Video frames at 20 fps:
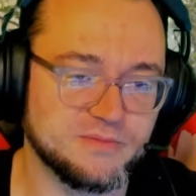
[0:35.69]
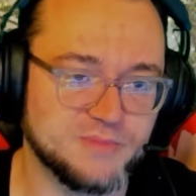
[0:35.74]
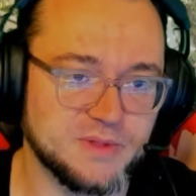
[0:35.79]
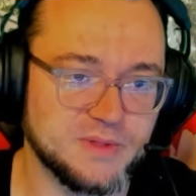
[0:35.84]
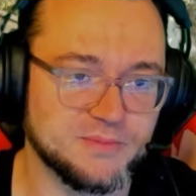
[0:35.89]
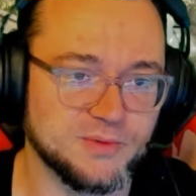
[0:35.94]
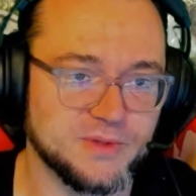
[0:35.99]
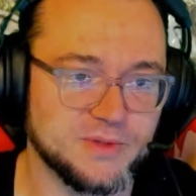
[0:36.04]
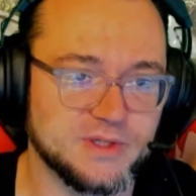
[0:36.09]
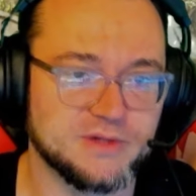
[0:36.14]

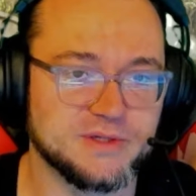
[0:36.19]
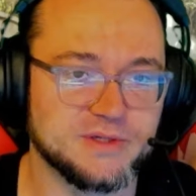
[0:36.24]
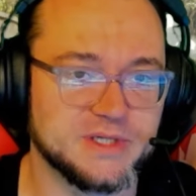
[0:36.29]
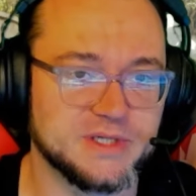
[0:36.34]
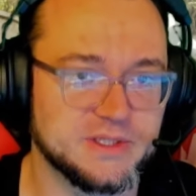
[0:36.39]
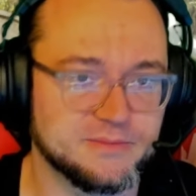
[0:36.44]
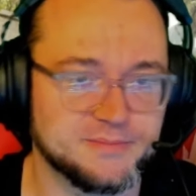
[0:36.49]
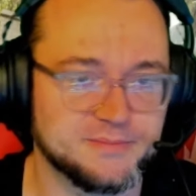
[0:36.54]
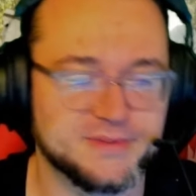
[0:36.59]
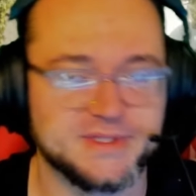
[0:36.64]
people that are
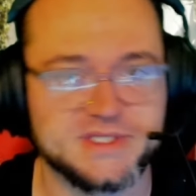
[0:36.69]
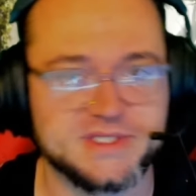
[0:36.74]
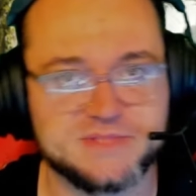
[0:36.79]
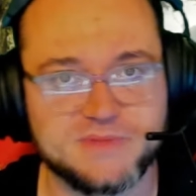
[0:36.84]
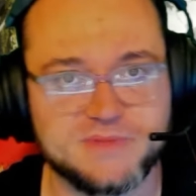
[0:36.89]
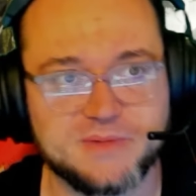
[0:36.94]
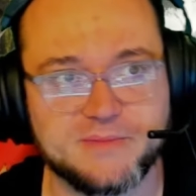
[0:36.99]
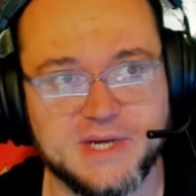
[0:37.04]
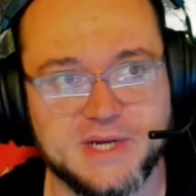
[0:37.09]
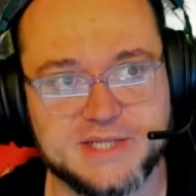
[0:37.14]
in
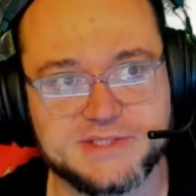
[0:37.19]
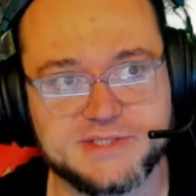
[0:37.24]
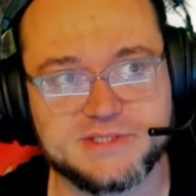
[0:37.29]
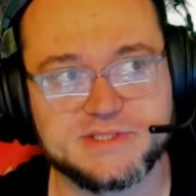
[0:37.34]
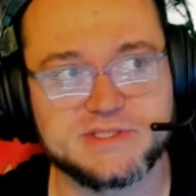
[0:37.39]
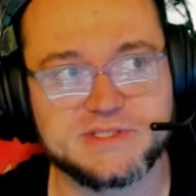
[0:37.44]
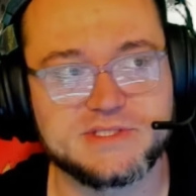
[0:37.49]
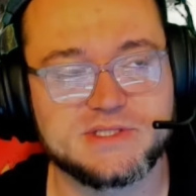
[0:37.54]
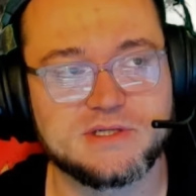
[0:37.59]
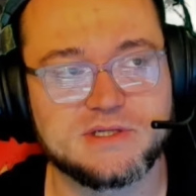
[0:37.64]
placement
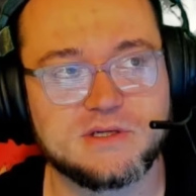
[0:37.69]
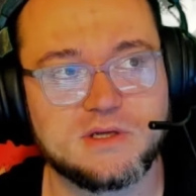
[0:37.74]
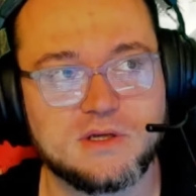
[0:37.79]
matches.